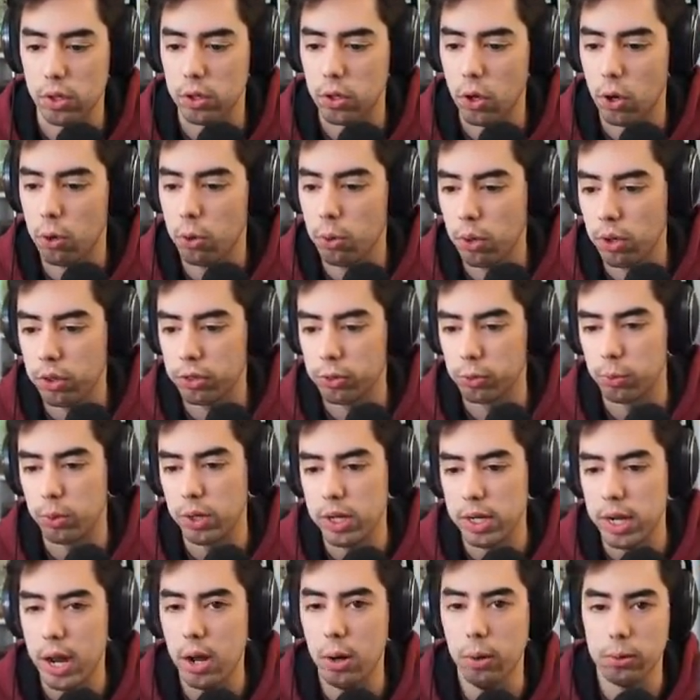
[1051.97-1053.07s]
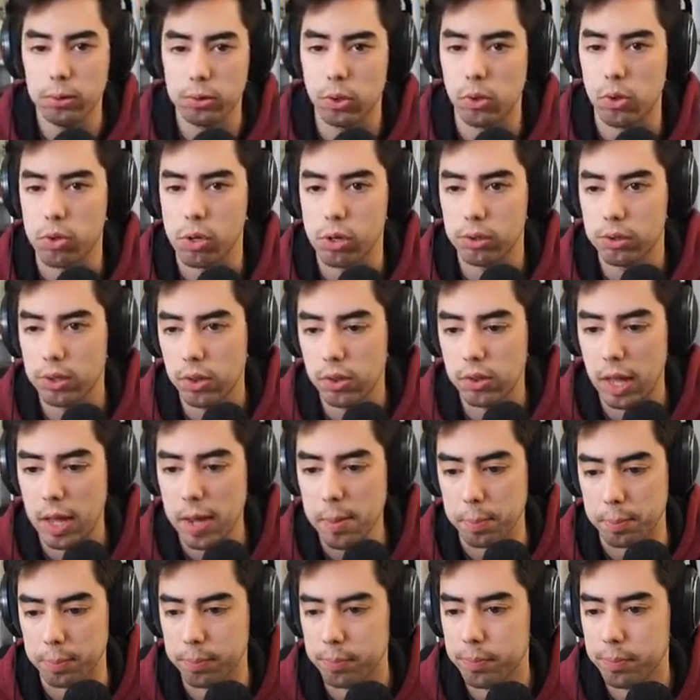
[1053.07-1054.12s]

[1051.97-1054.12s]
go three and out oh to start this game.